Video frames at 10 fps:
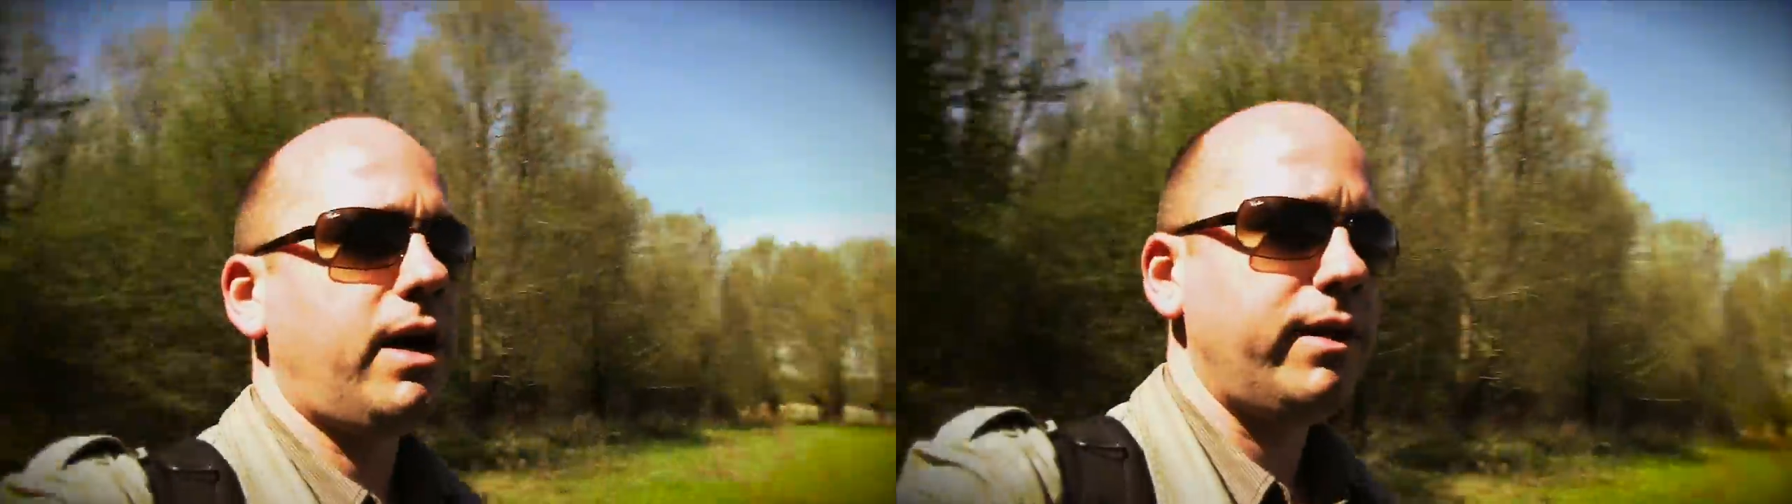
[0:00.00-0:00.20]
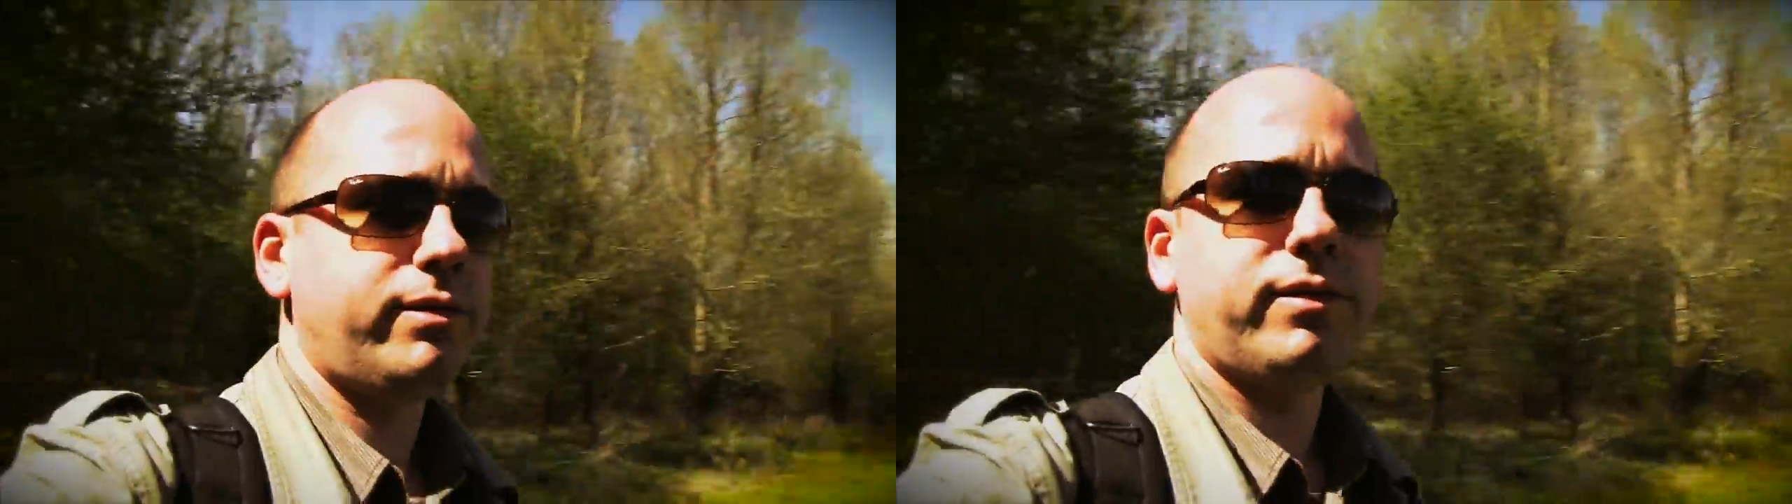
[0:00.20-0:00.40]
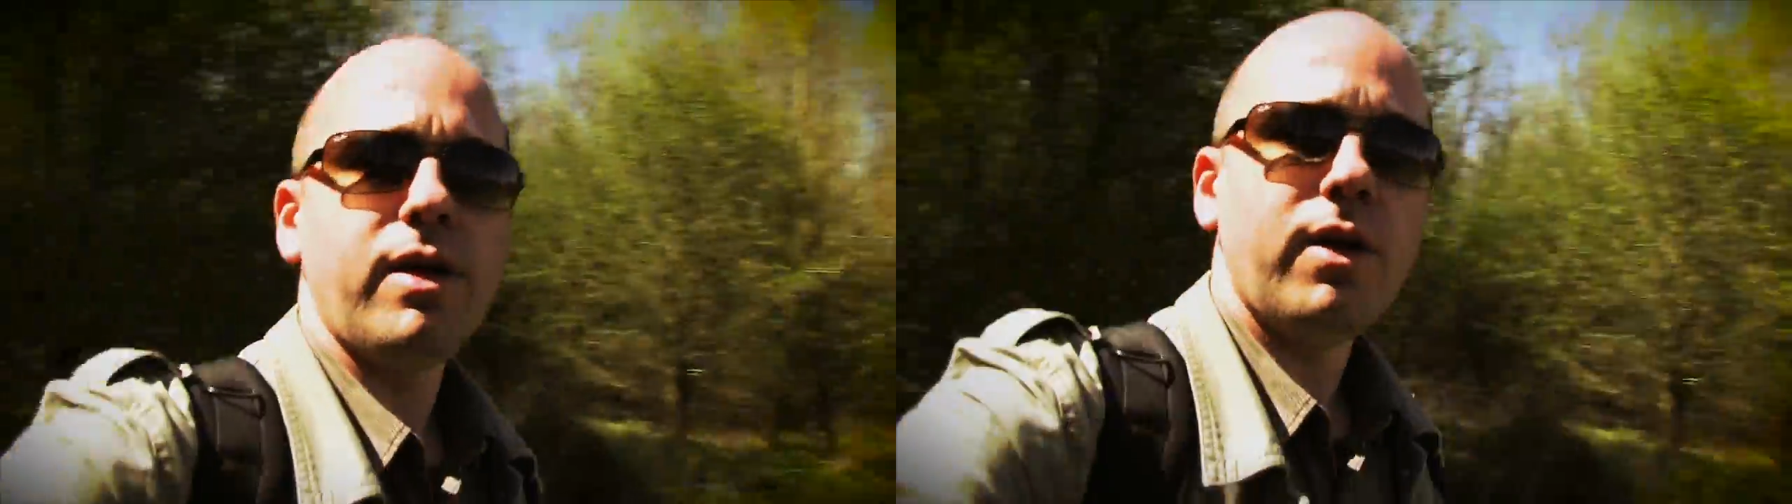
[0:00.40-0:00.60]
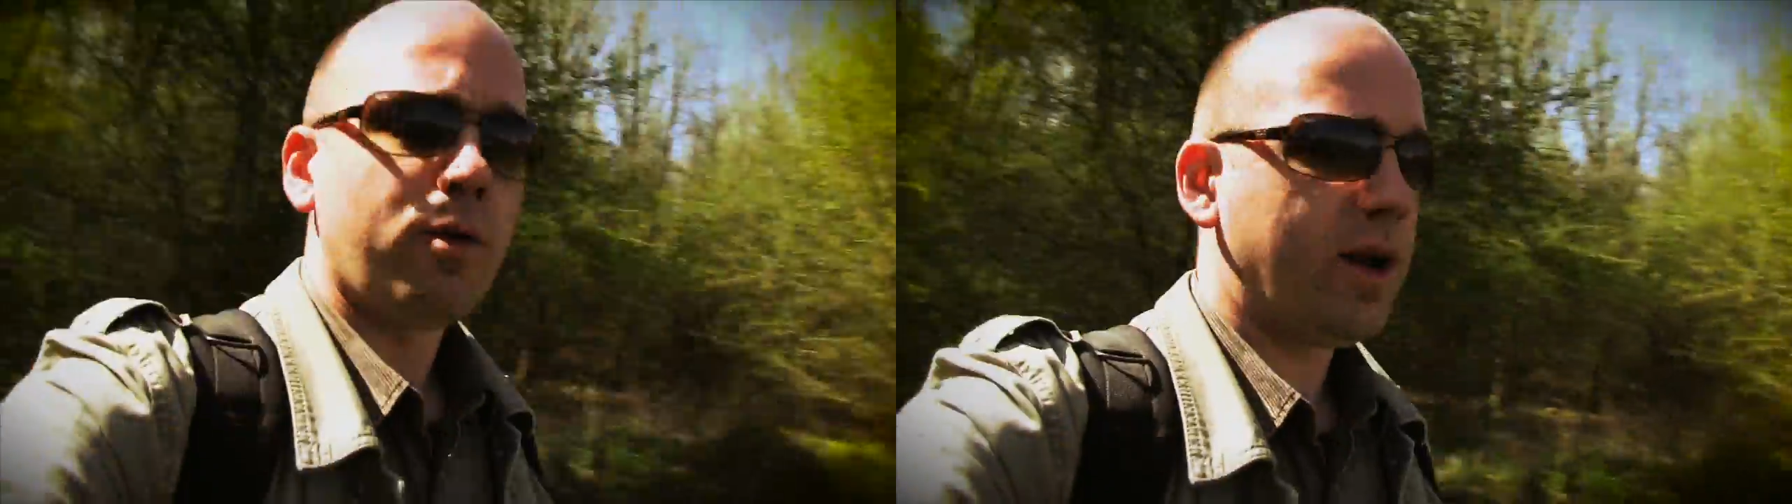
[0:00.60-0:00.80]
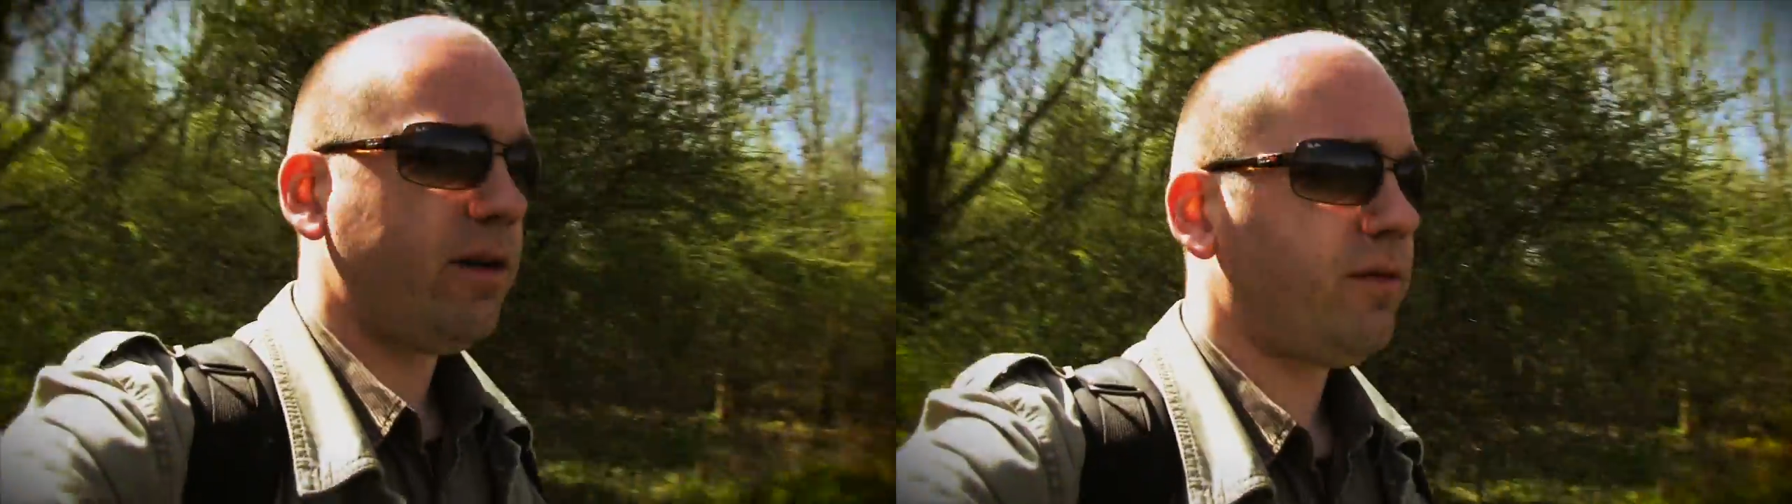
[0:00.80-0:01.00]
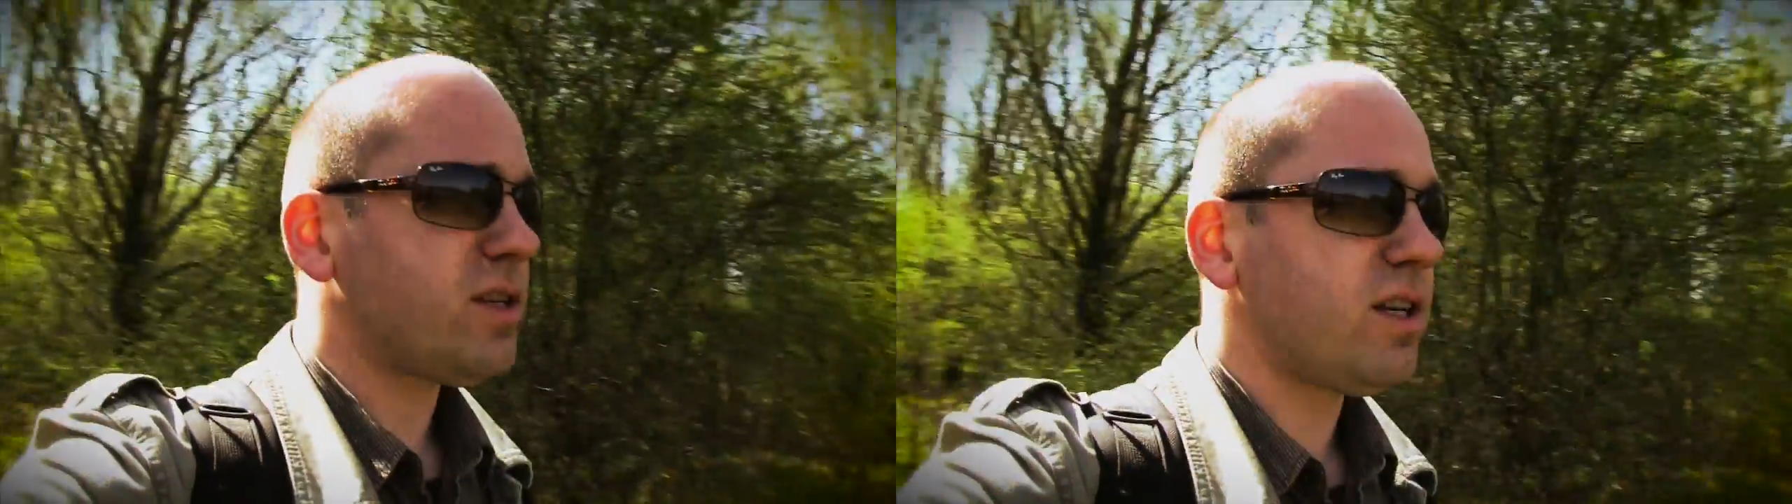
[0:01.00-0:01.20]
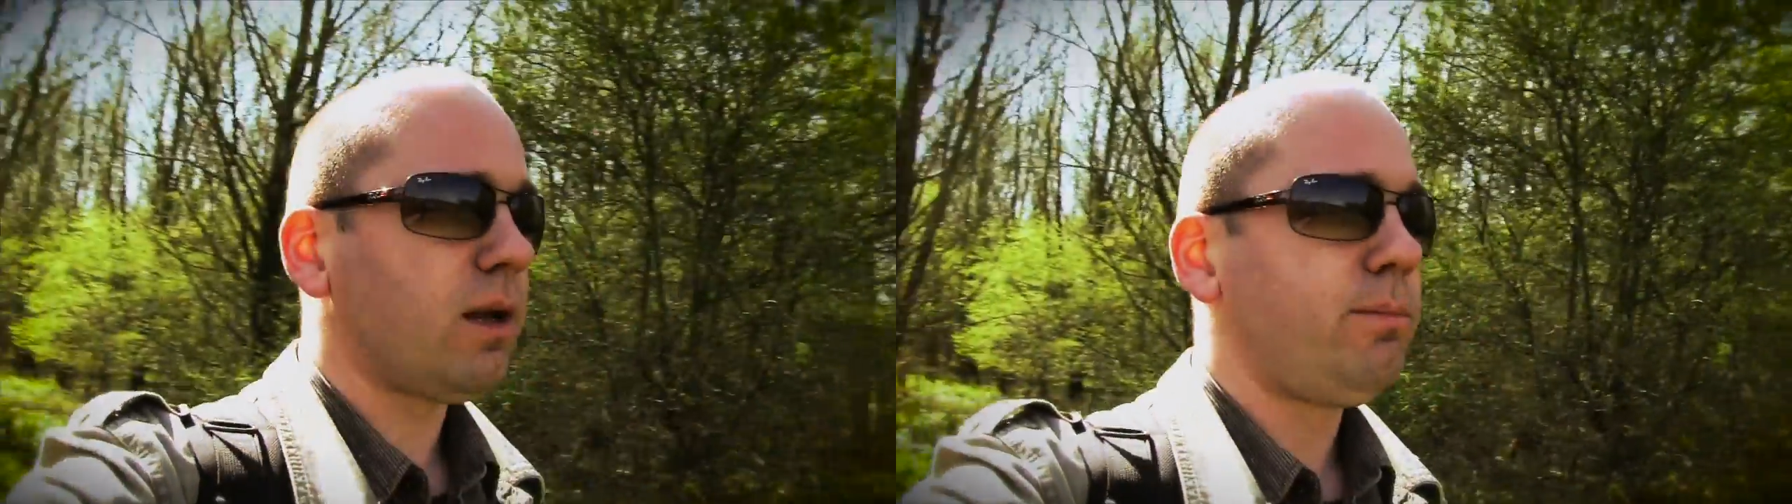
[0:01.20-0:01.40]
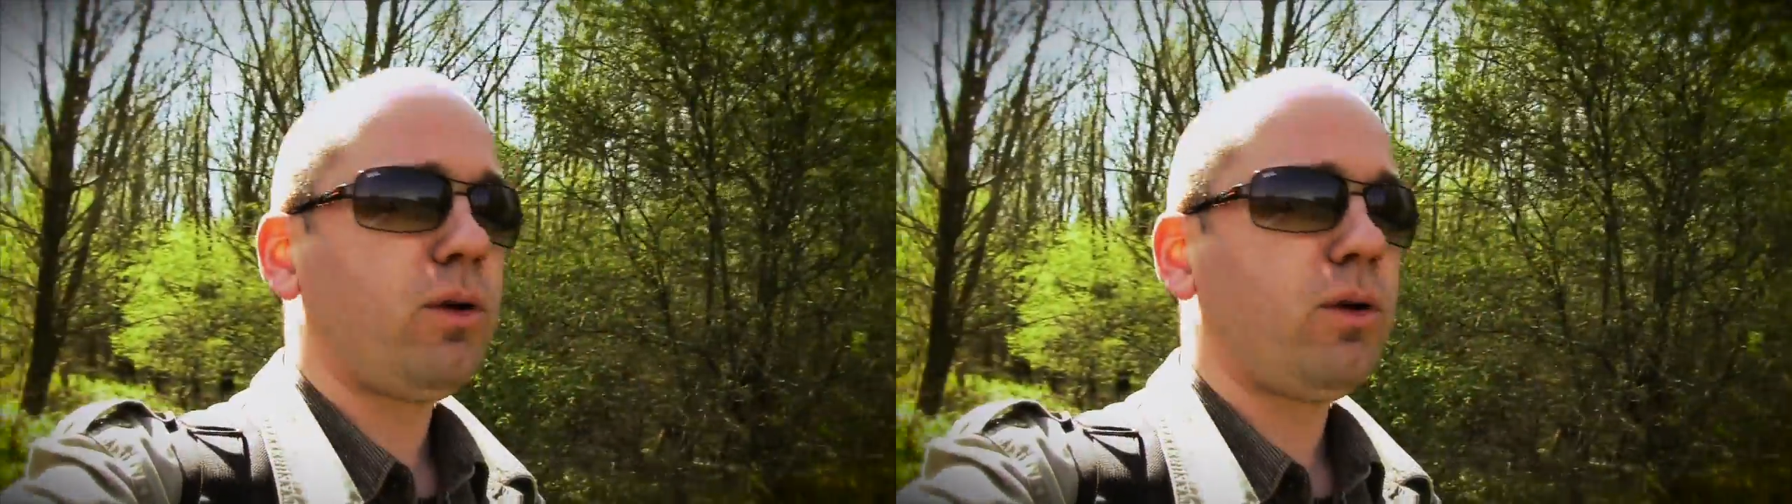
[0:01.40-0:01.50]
I've read every single